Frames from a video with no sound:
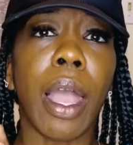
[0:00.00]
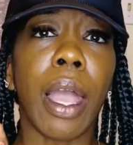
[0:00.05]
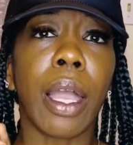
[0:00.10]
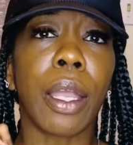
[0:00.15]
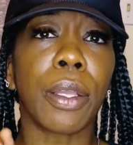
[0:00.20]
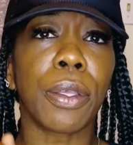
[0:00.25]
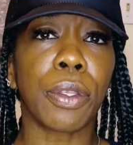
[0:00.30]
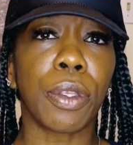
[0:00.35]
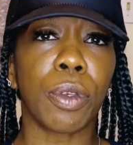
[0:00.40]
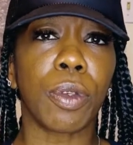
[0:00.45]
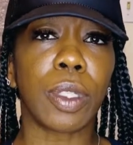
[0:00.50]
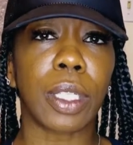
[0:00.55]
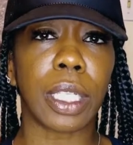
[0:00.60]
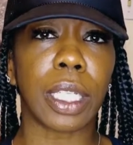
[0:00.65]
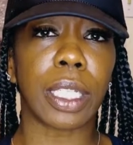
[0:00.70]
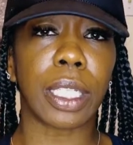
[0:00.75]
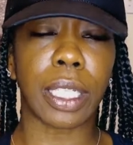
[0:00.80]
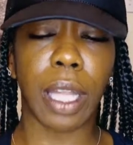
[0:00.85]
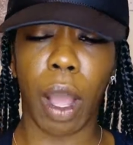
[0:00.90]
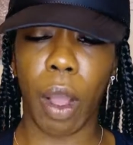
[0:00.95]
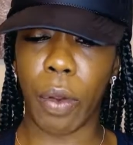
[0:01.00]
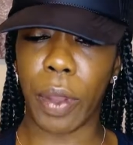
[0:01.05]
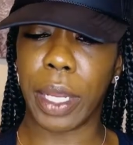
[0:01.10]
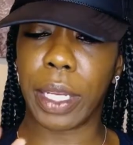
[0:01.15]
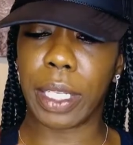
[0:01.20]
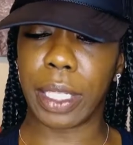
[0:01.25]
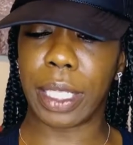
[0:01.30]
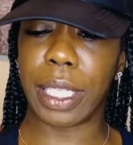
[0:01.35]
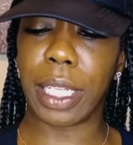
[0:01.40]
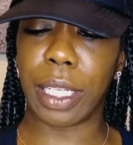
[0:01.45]
using the salt in
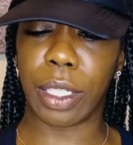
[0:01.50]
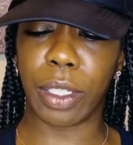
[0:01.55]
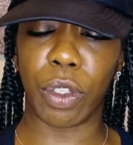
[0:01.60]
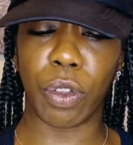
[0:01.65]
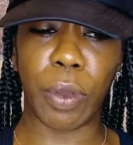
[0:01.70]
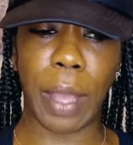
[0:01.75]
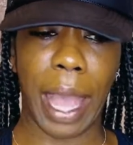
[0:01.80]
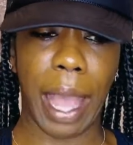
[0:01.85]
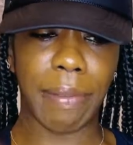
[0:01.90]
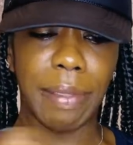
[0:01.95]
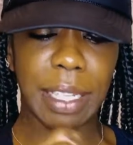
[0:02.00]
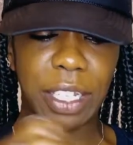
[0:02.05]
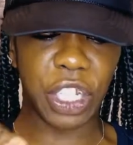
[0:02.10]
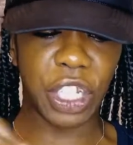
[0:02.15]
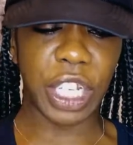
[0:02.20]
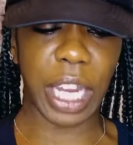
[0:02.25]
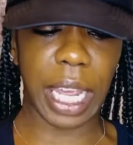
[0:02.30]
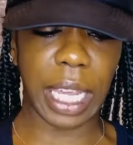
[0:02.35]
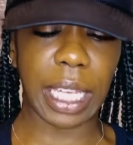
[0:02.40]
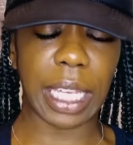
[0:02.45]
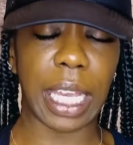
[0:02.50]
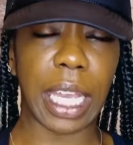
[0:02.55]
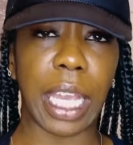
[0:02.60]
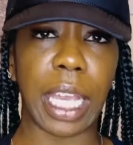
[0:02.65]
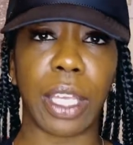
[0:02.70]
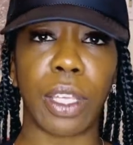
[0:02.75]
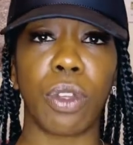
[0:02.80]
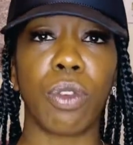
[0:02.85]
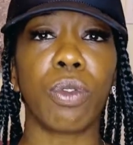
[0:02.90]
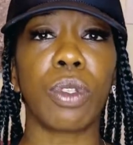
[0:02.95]
the cylinder, you have to shake it,
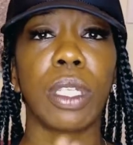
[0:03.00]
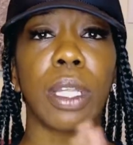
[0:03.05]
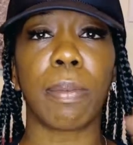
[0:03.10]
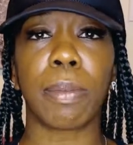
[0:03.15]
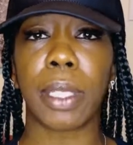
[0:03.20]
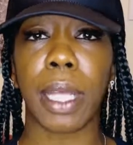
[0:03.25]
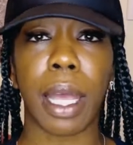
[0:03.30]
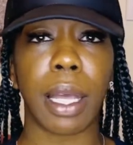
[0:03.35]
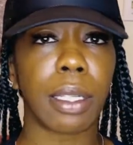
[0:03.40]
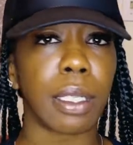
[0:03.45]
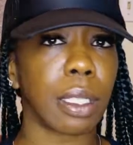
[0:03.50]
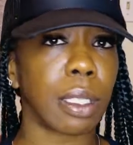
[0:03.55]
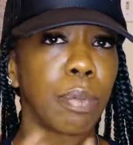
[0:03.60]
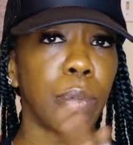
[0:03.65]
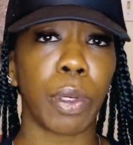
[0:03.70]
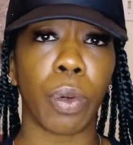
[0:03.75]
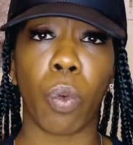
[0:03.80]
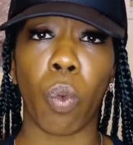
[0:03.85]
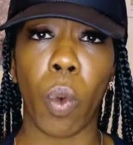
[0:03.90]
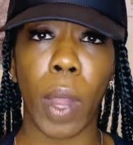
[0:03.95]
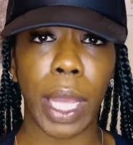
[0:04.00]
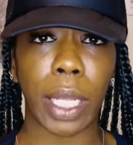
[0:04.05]
and you sometimes just put way